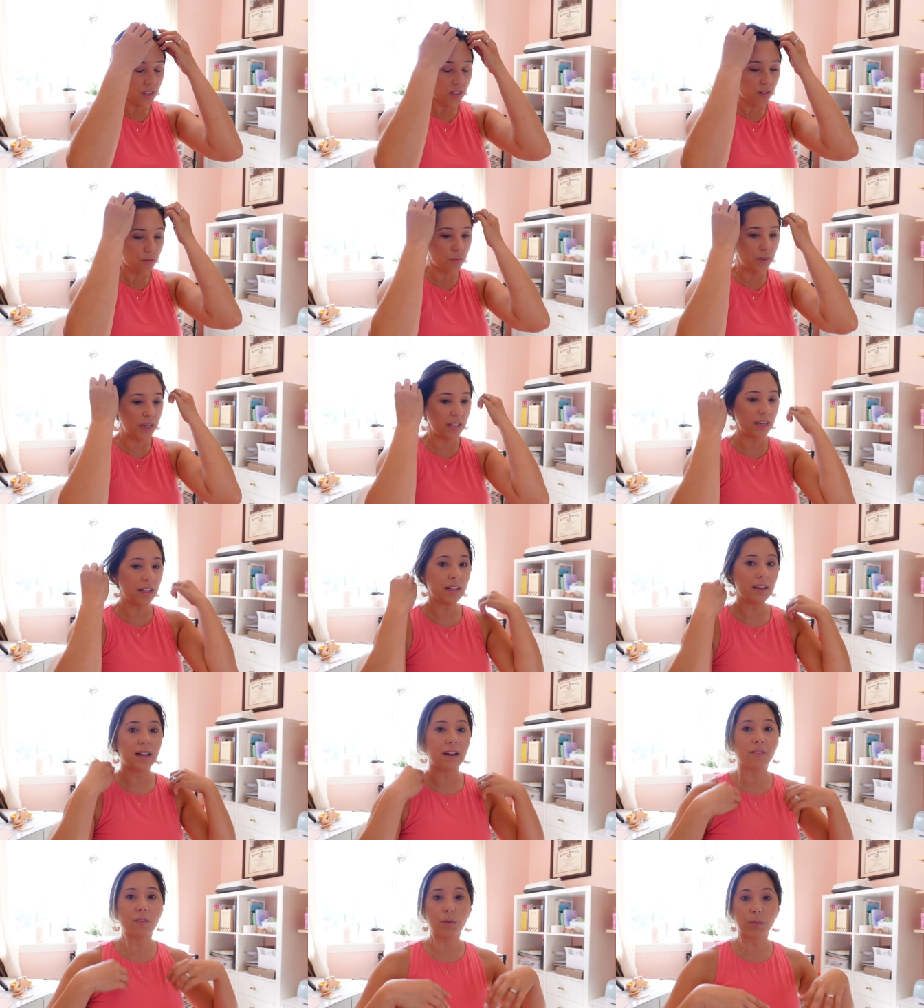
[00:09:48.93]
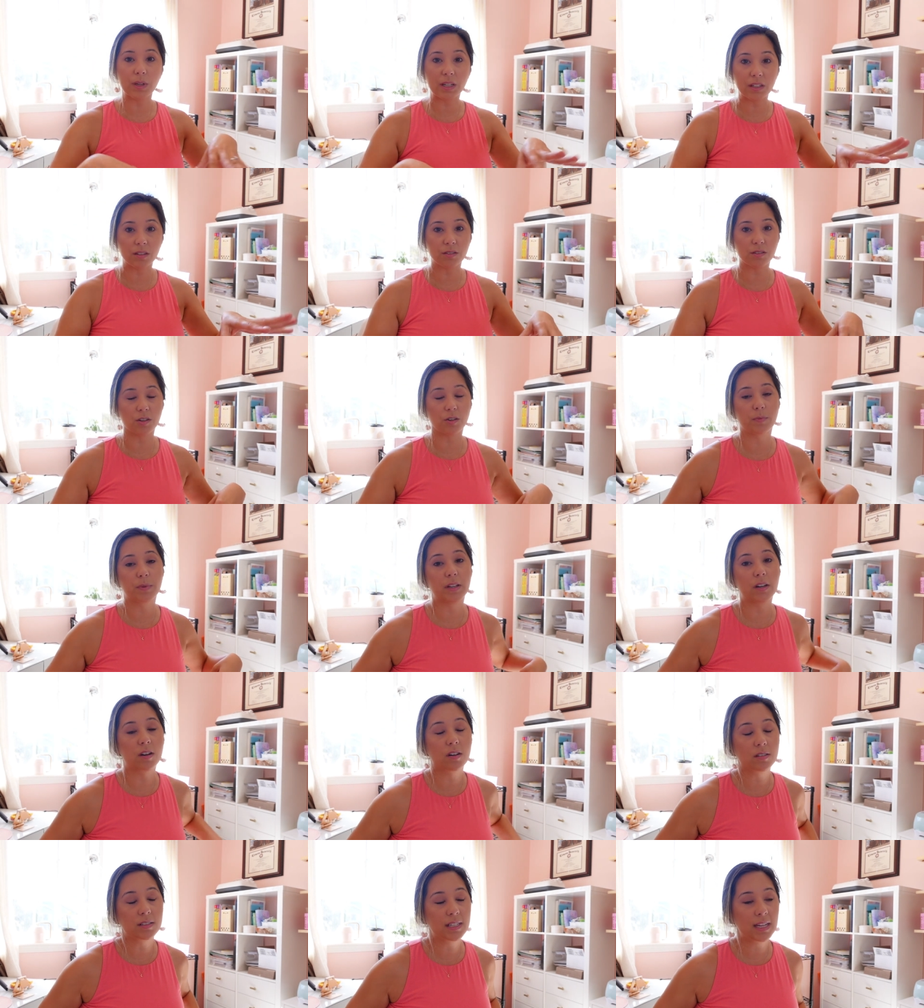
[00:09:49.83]
we have the windows open
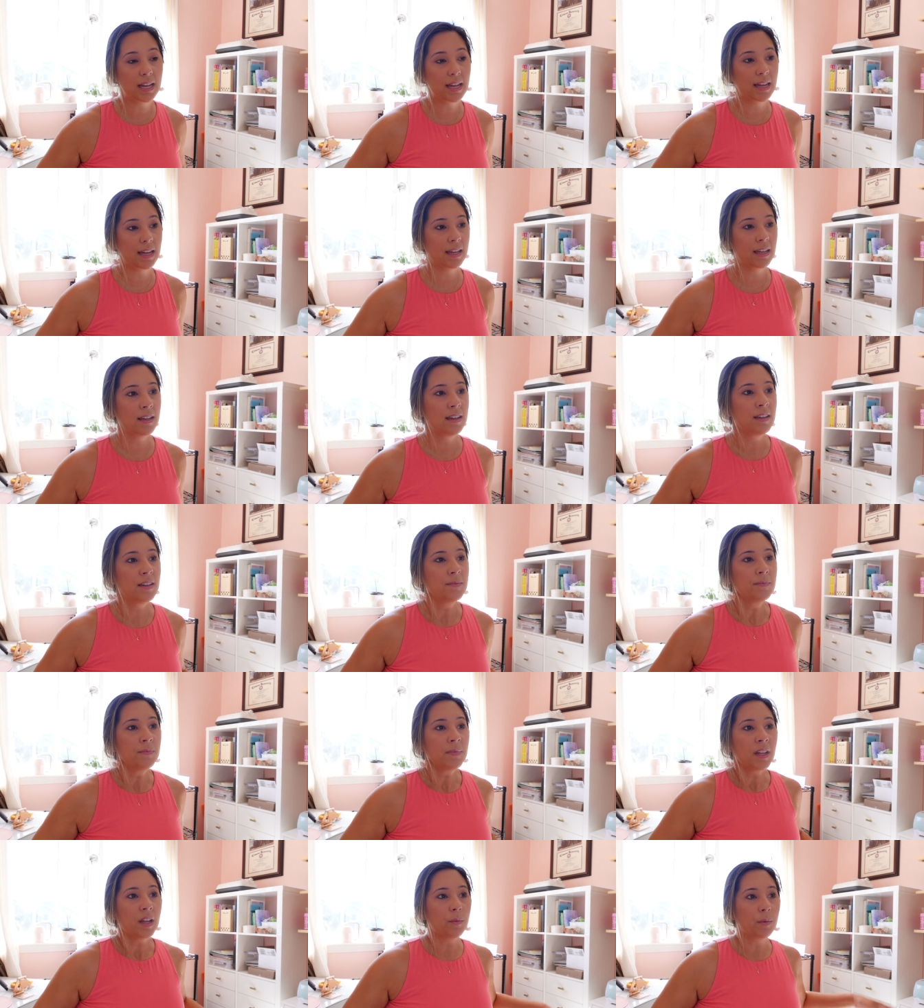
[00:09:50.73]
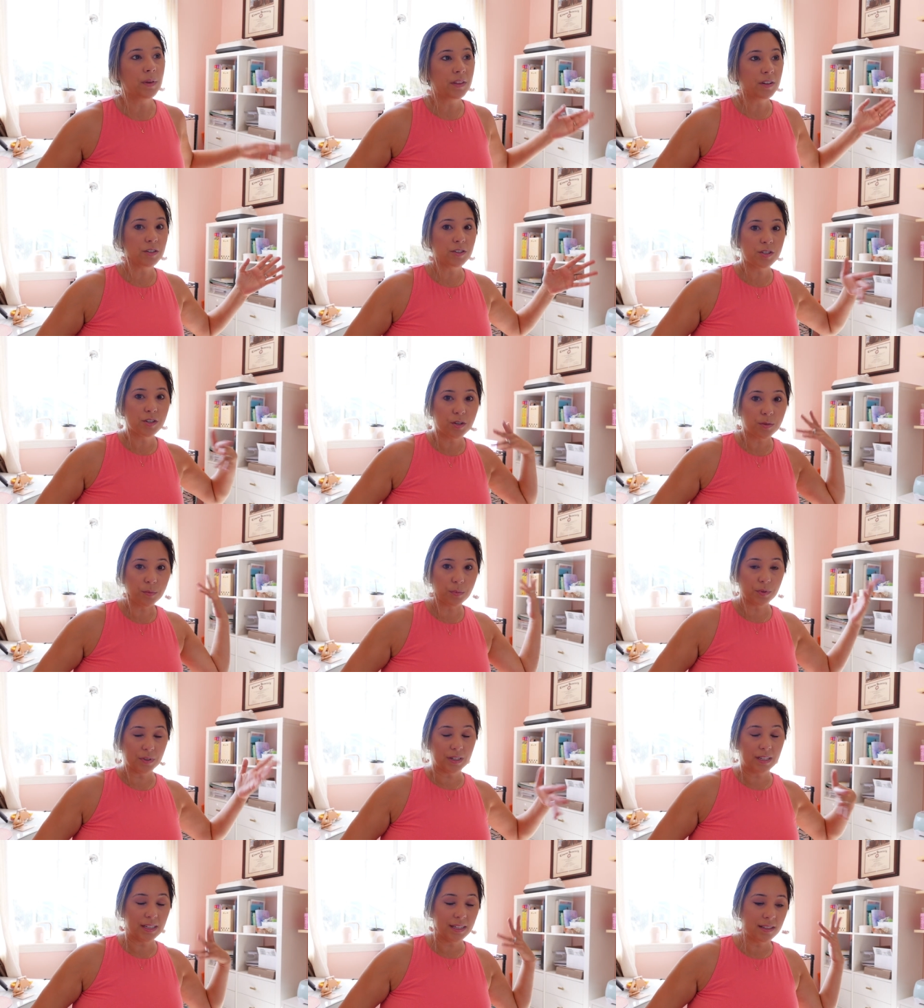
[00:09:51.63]
all day and when there's no
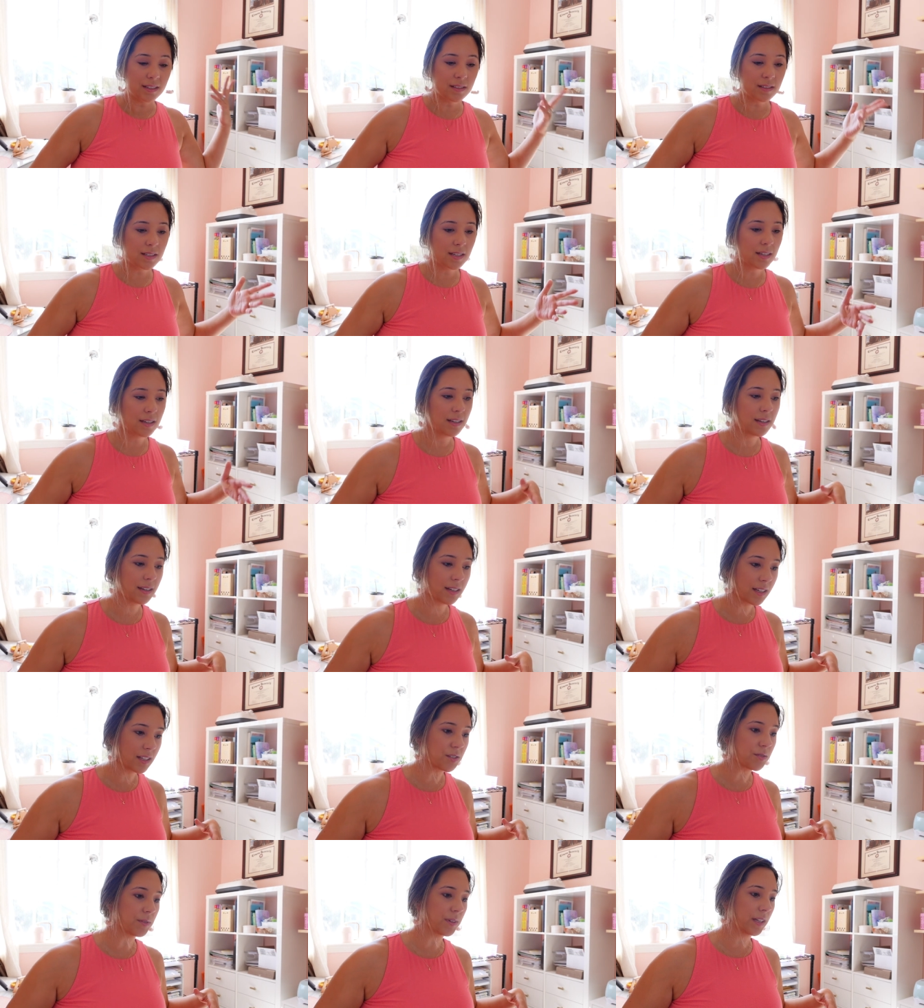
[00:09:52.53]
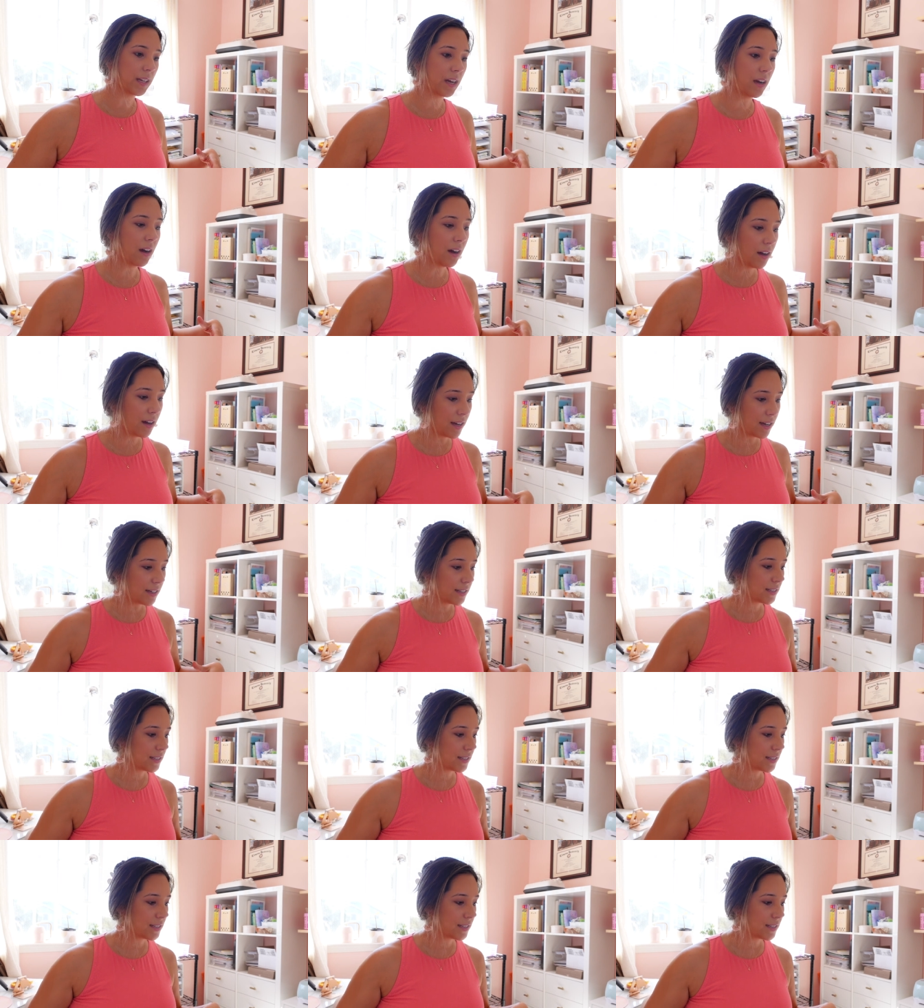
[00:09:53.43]
breeze gets really hot.